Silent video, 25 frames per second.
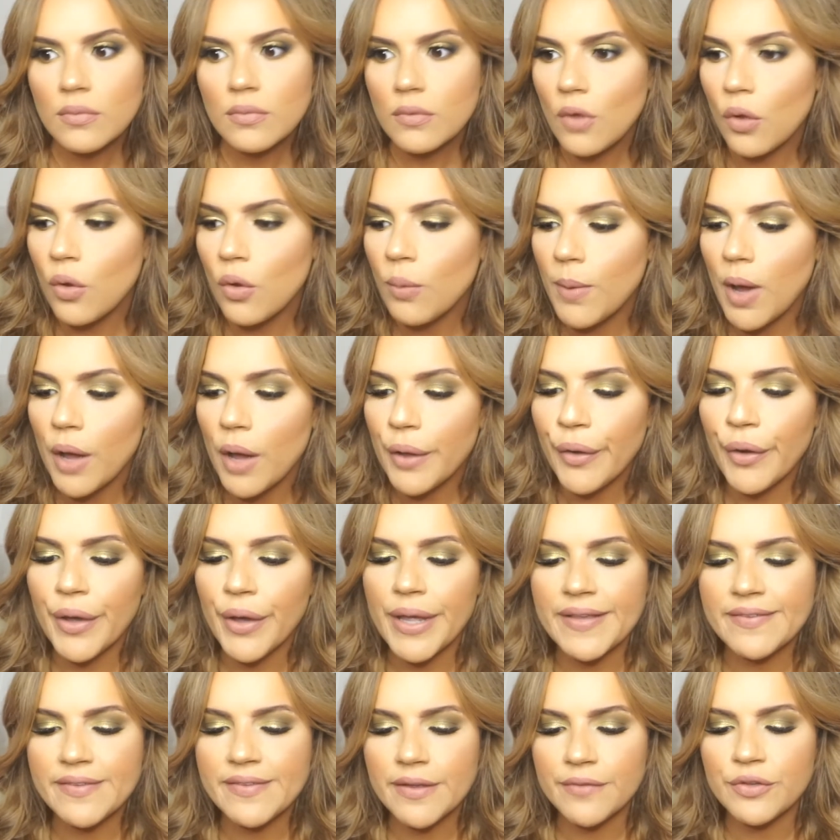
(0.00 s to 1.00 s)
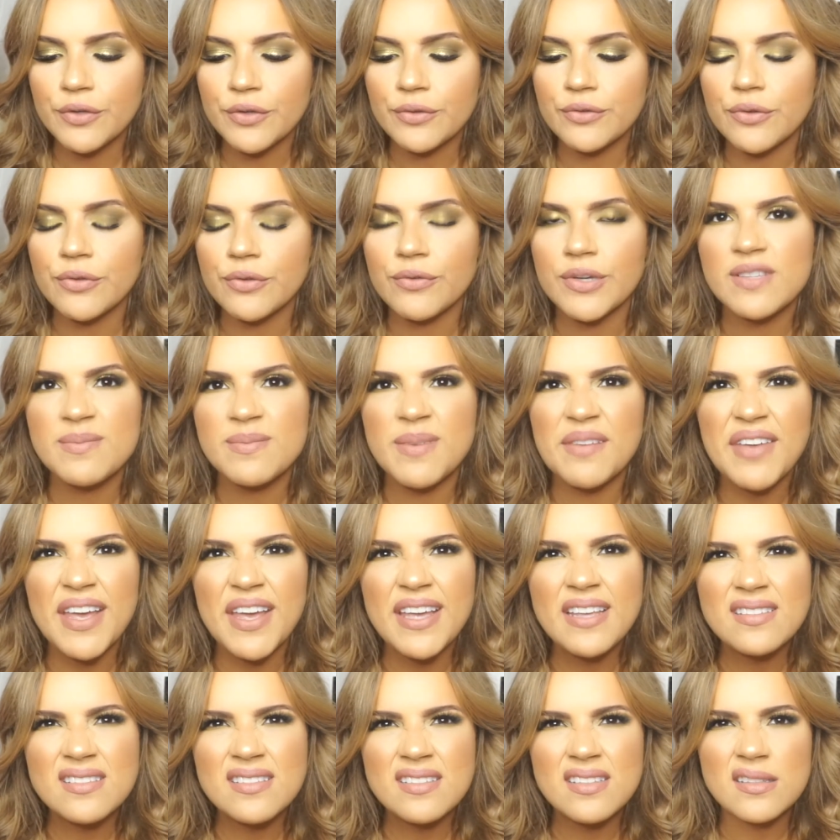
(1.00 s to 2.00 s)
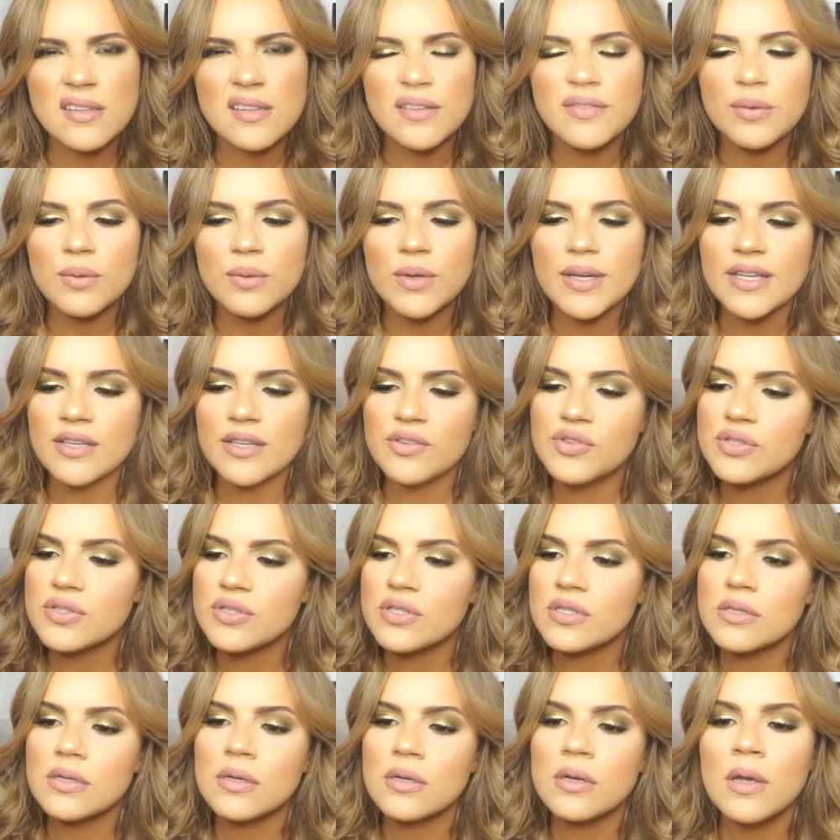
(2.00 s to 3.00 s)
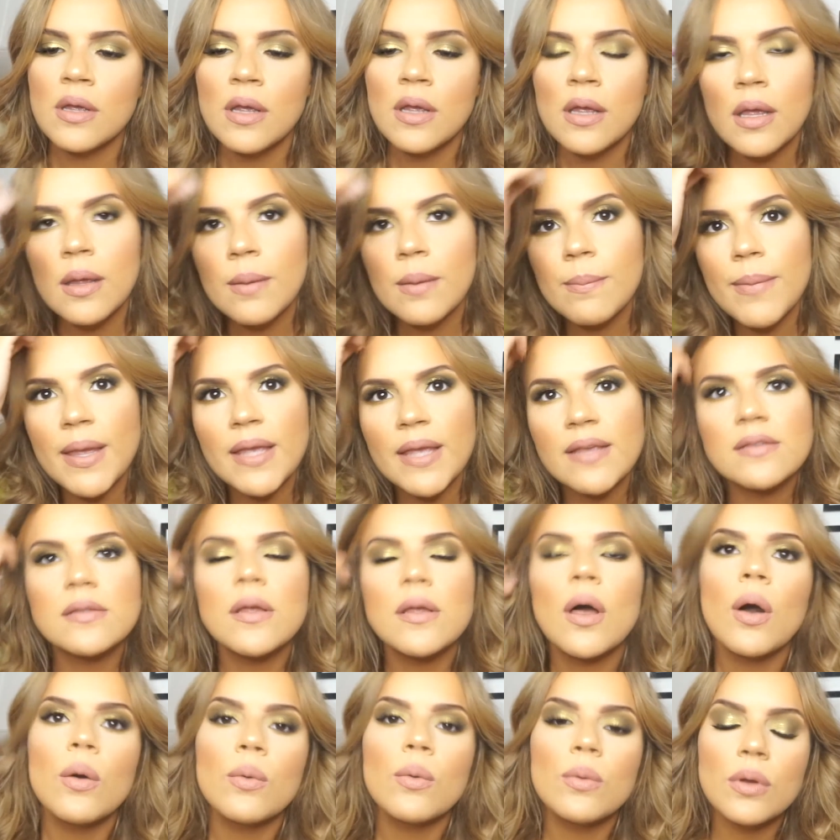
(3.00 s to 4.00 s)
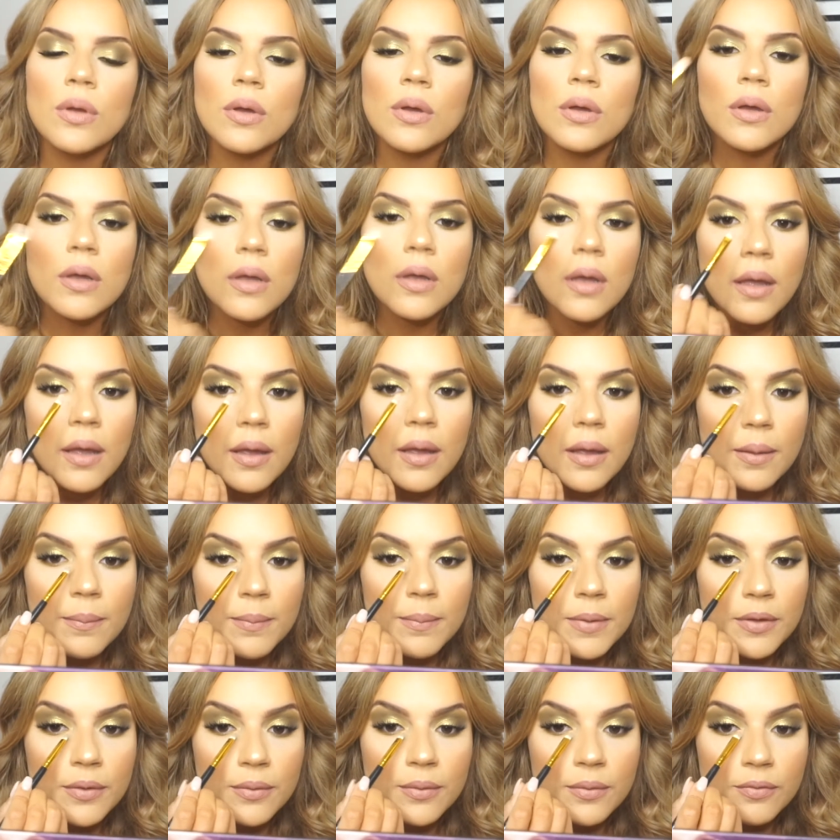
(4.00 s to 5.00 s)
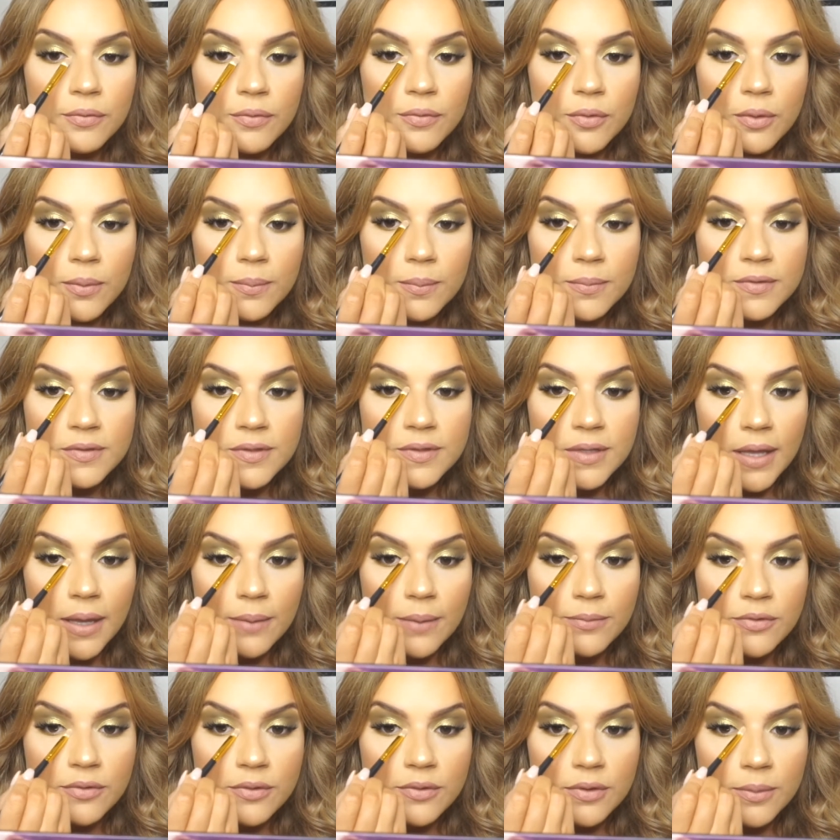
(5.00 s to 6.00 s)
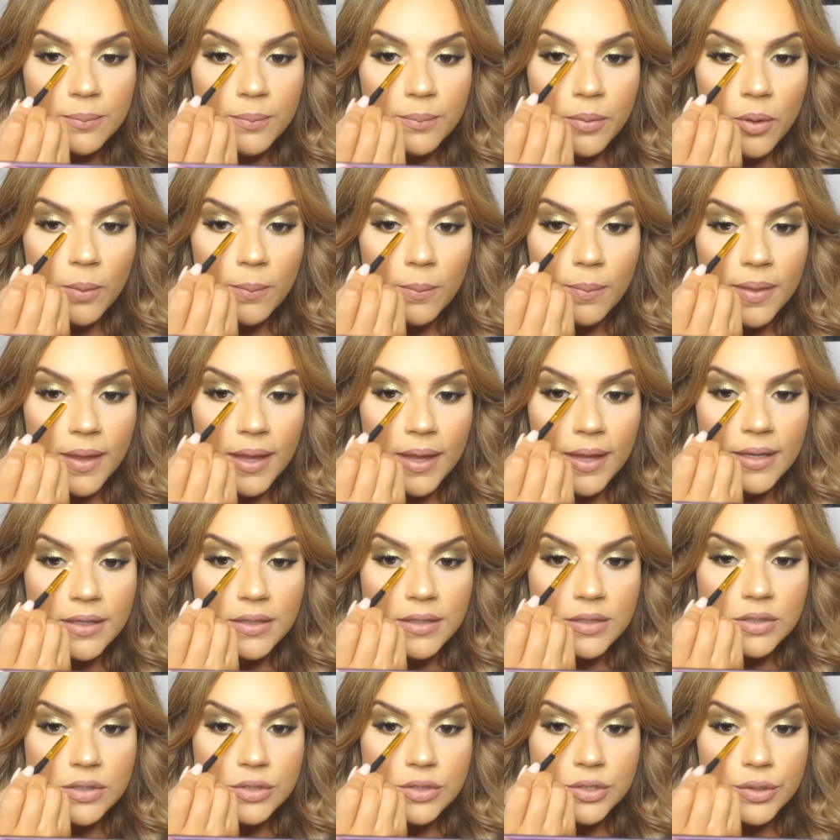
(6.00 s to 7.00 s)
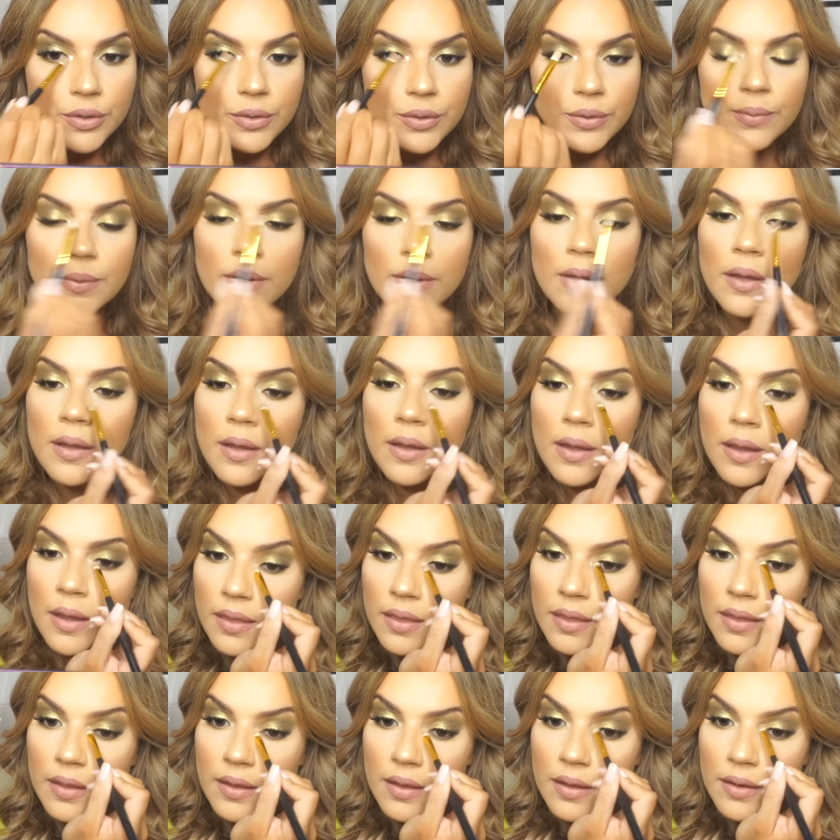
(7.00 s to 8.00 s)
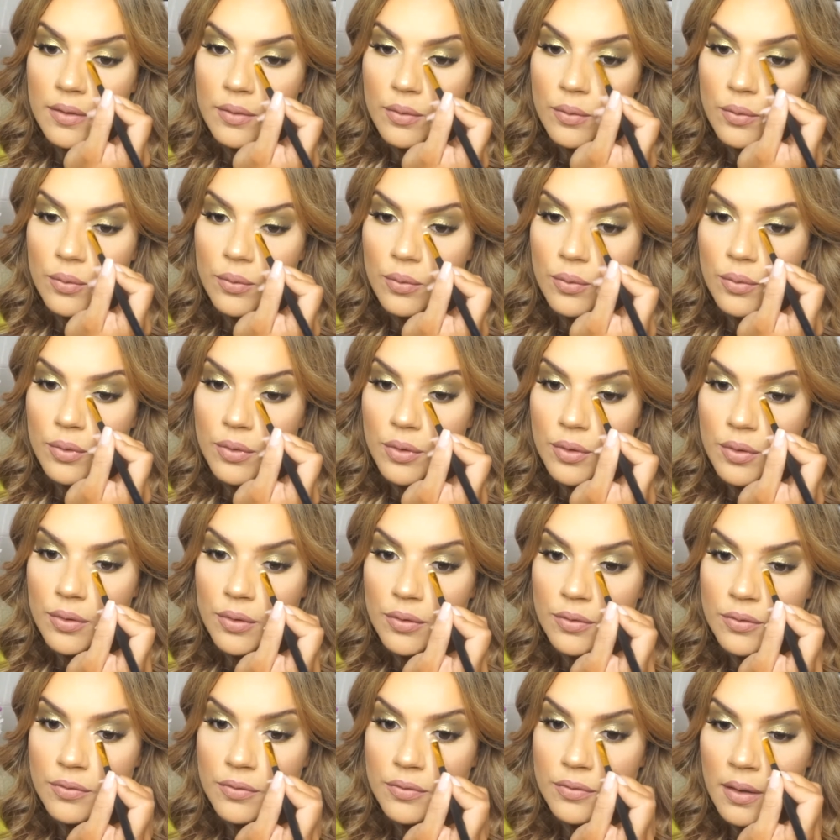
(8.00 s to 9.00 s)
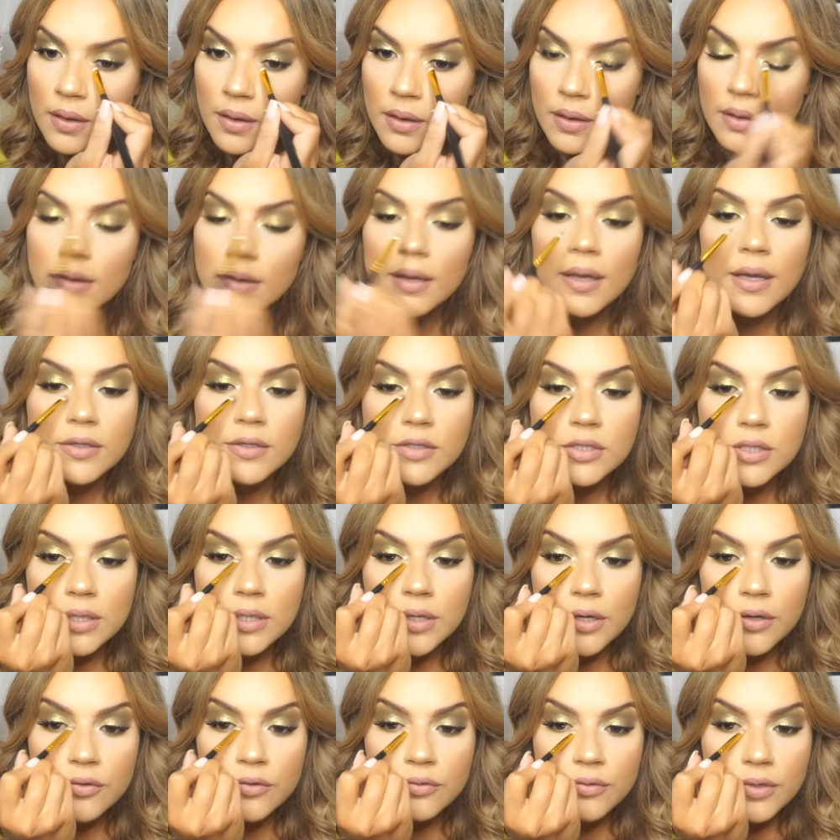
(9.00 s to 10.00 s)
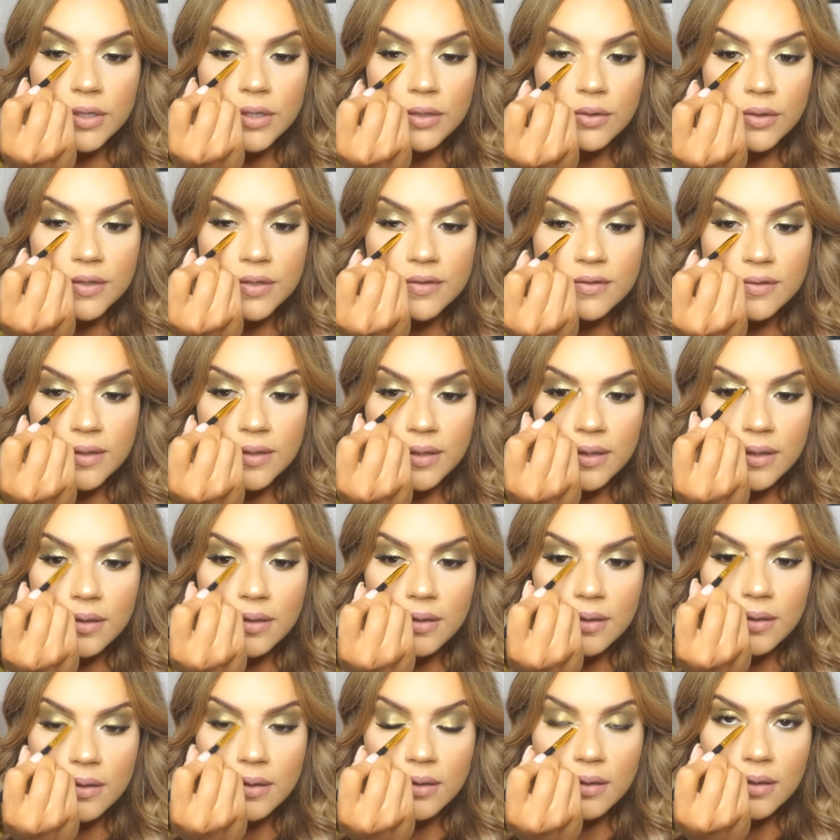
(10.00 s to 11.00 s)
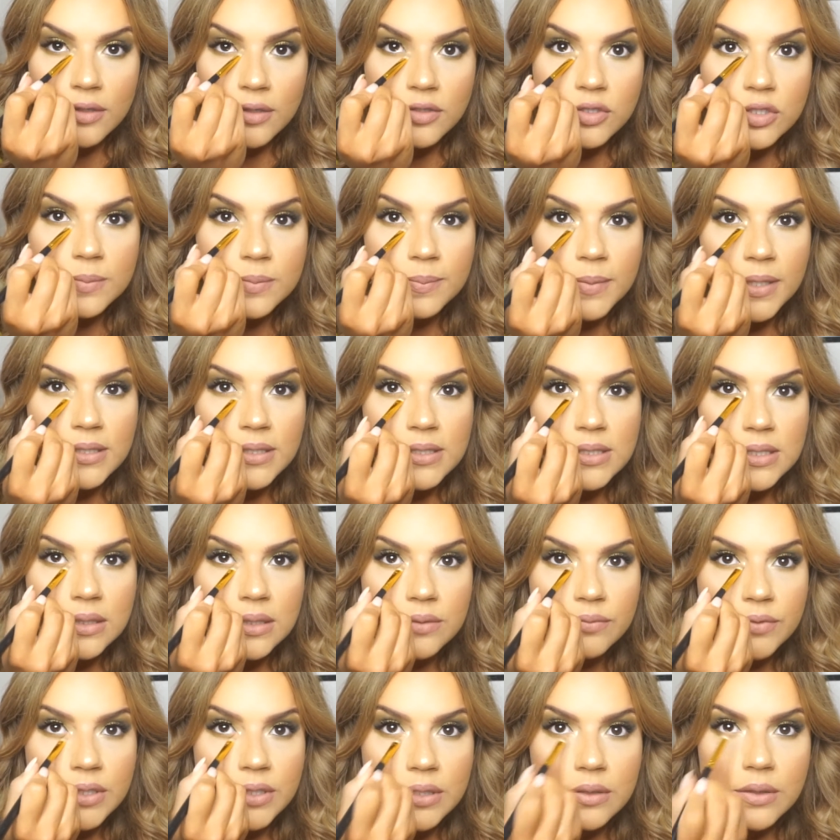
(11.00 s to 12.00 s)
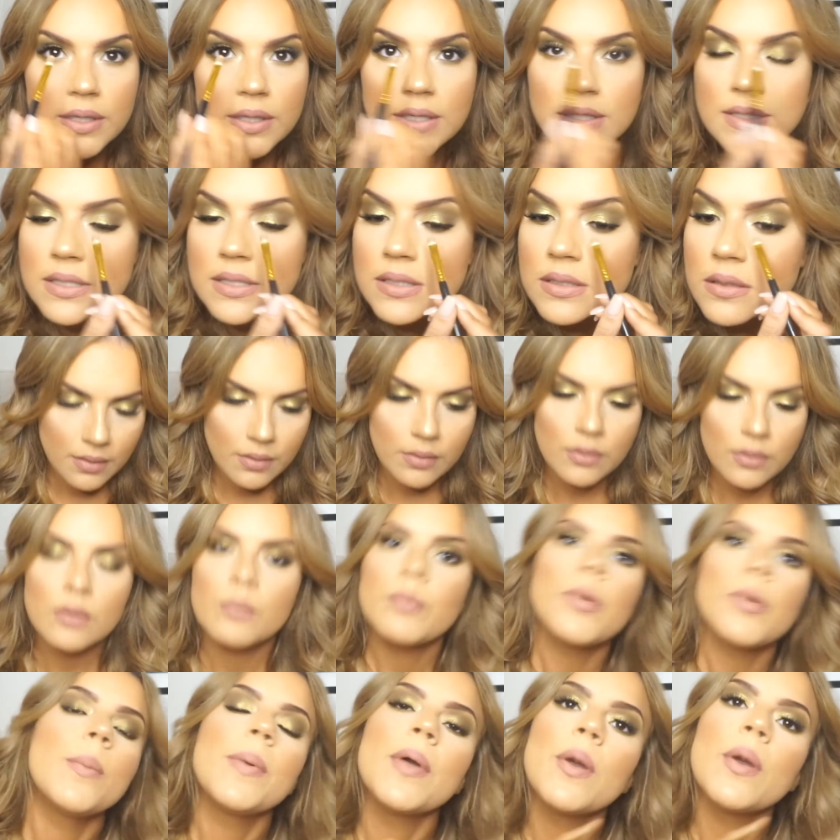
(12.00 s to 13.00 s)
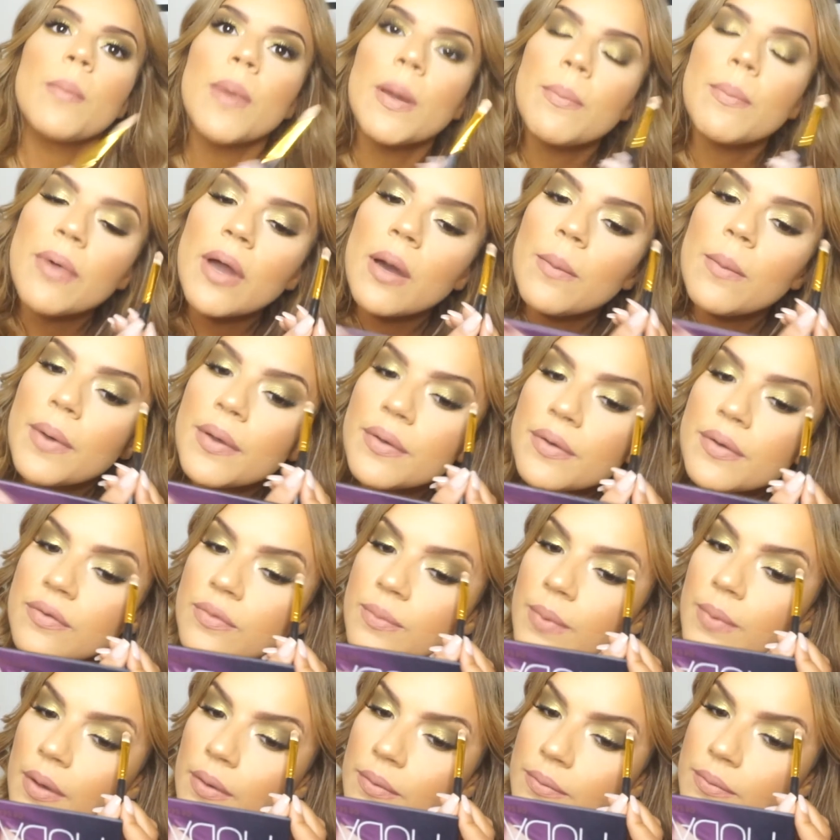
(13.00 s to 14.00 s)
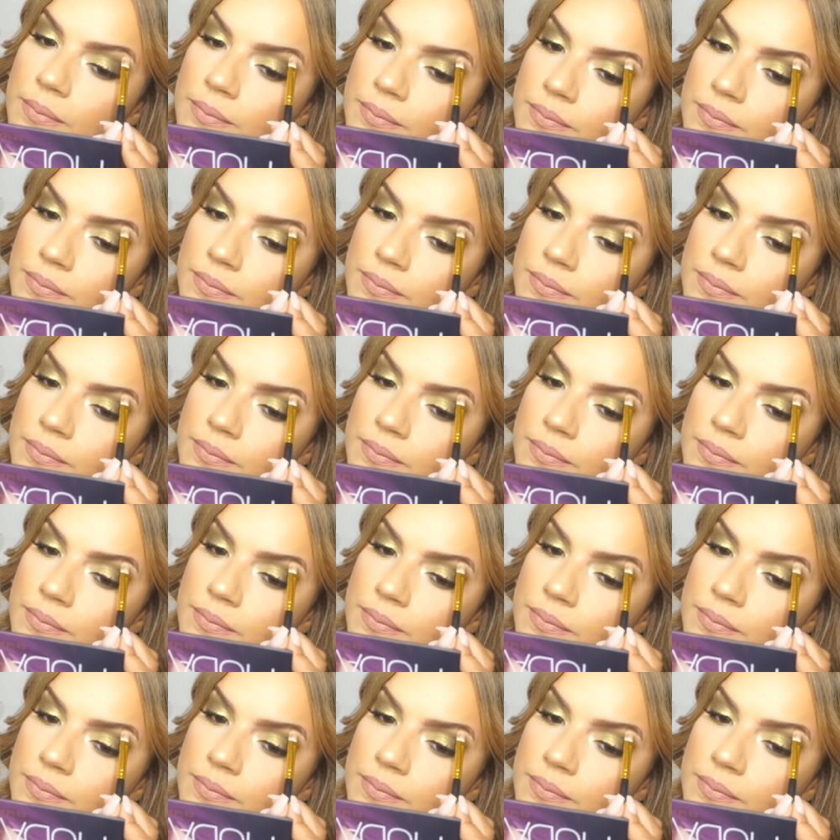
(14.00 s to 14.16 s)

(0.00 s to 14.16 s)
on my eyes that I've used on the rest of my face, because I feel like it just makes the whole look uniform. So yeah, I'm just going to pop that into the inner corners, and it actually goes really nicely. That just blends in really nice. I'm going to pop it on my brow bone as well.